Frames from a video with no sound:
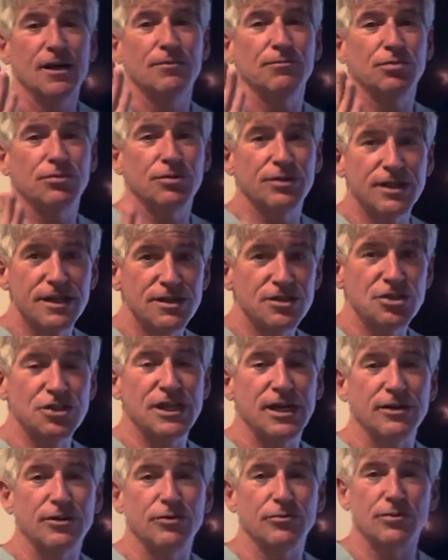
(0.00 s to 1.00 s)
Please
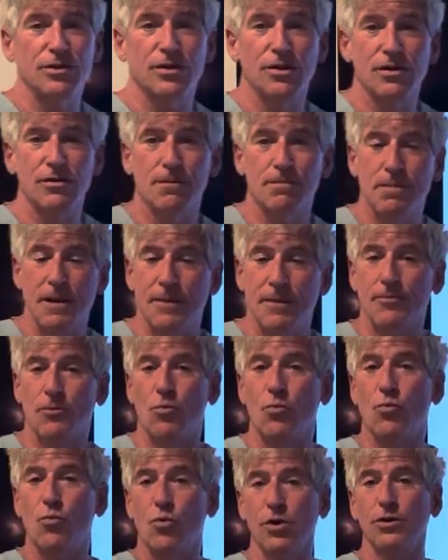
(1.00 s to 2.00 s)
share it with other people.
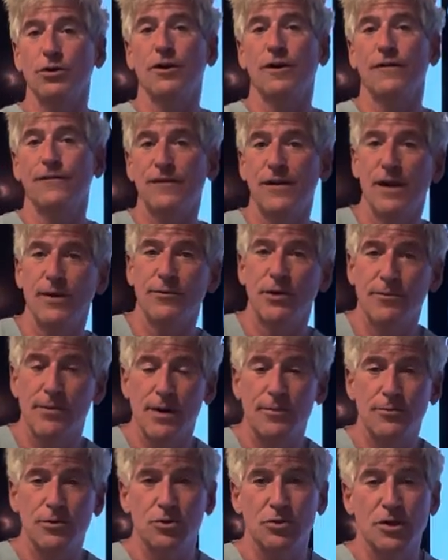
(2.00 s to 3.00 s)
Warn your family
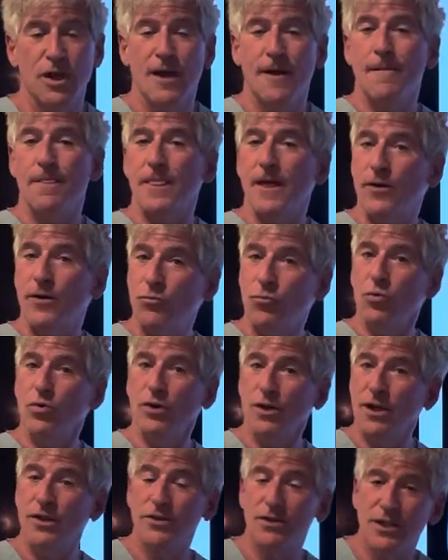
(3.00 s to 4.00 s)
members and
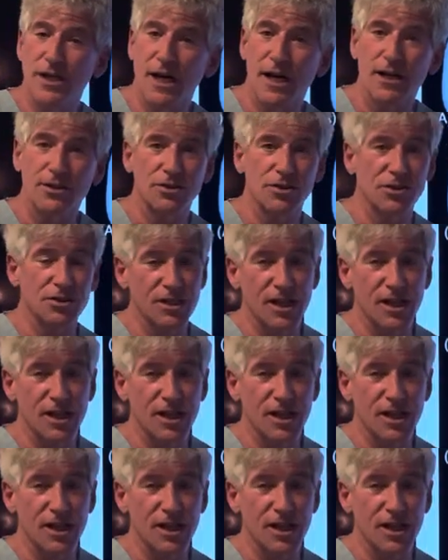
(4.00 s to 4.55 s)
warn other doctors.